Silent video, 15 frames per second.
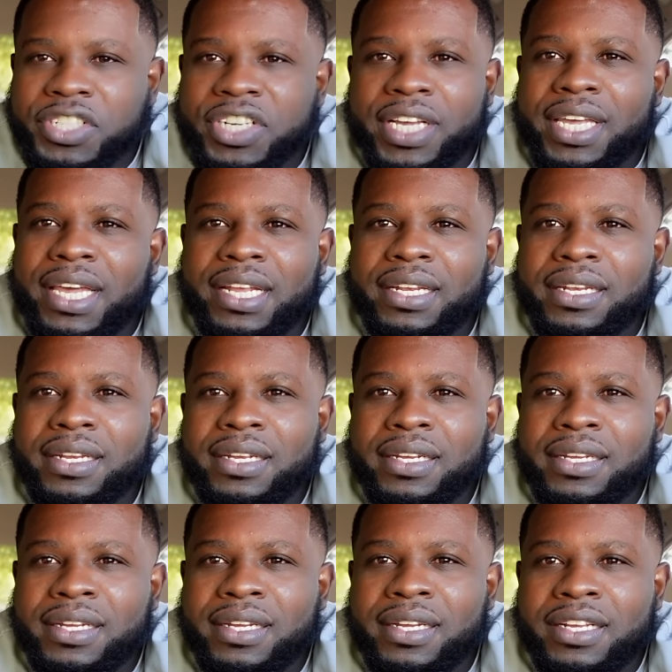chicken,
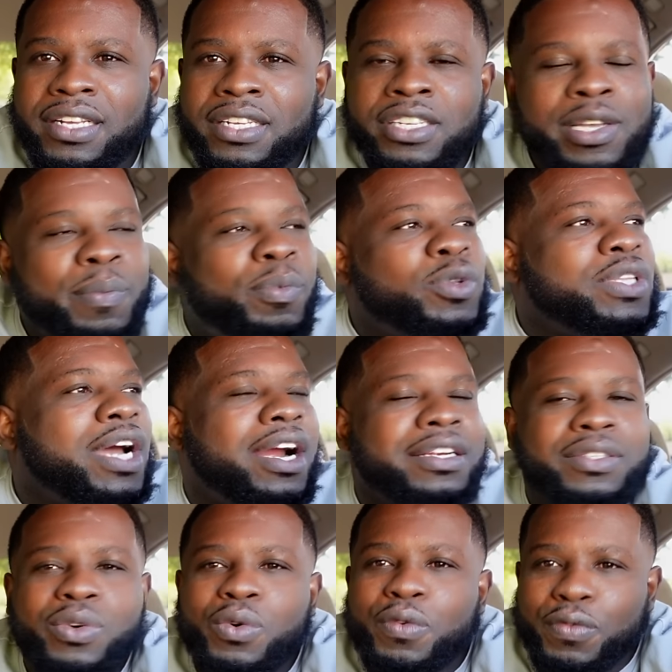she put her
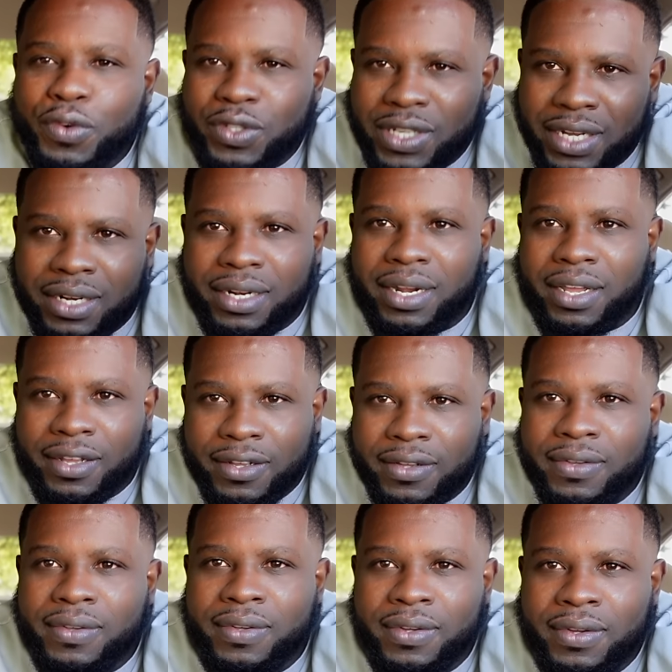two foot in there.
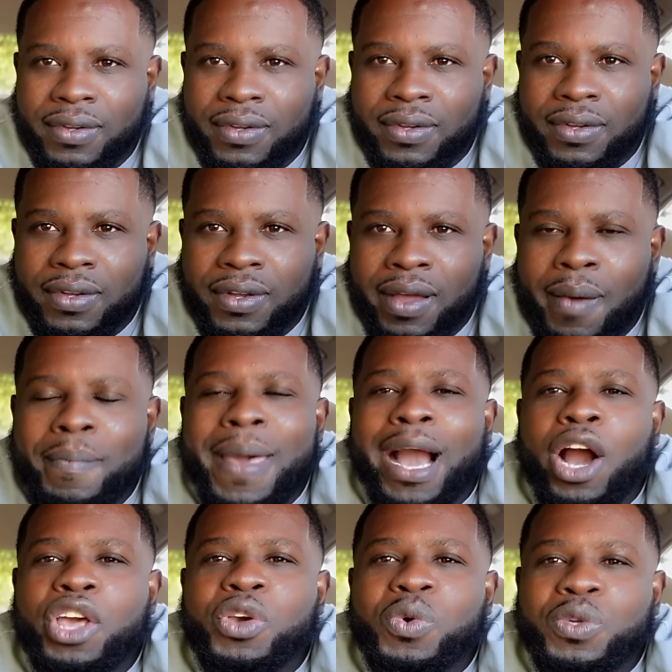I
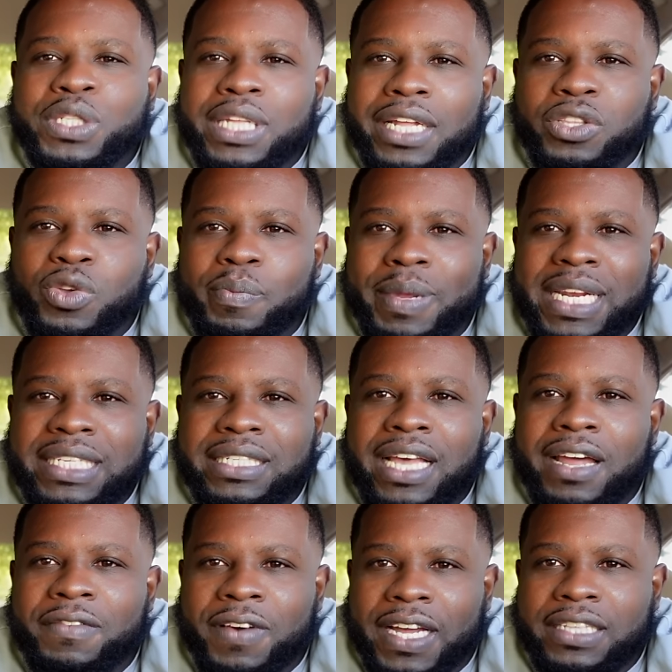go use that to my
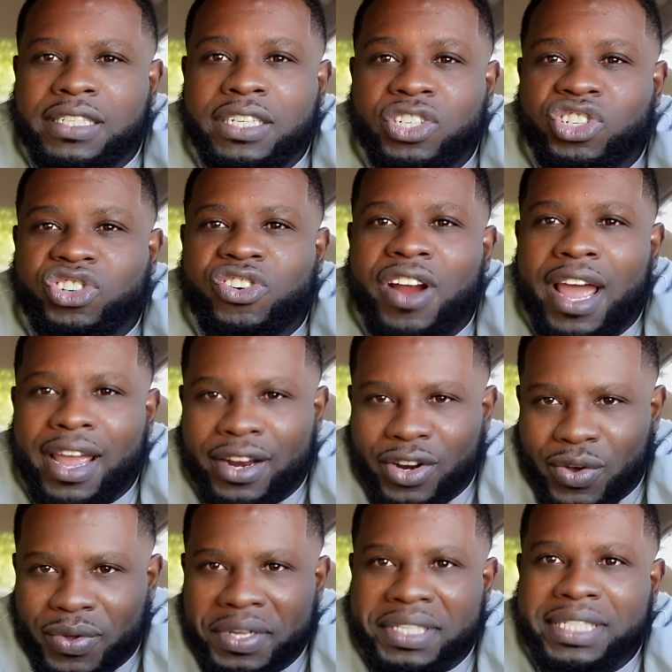disadvantage right
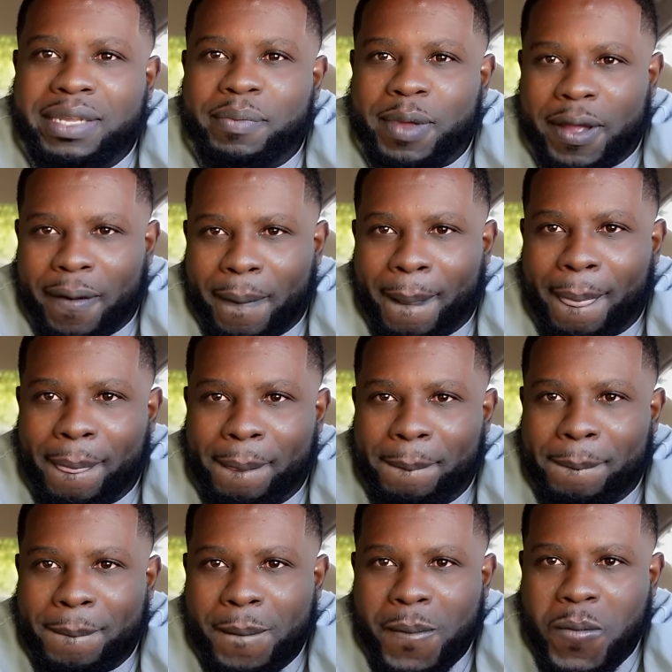now, you see me.
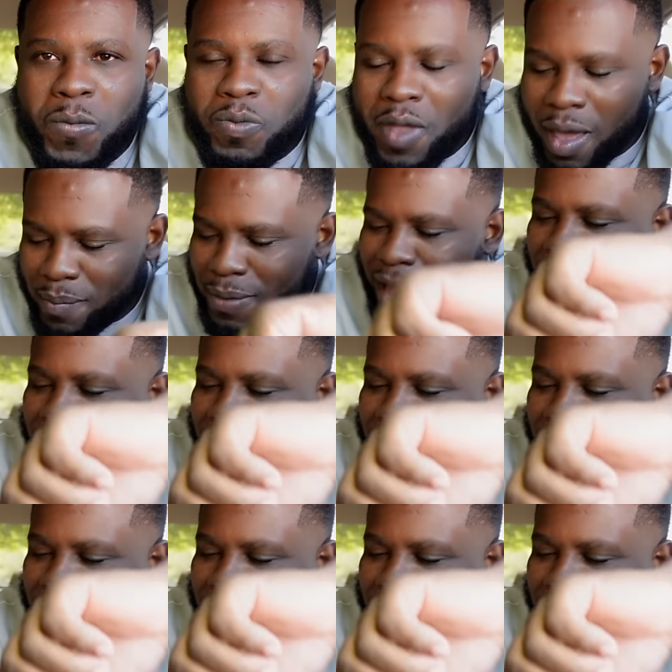Me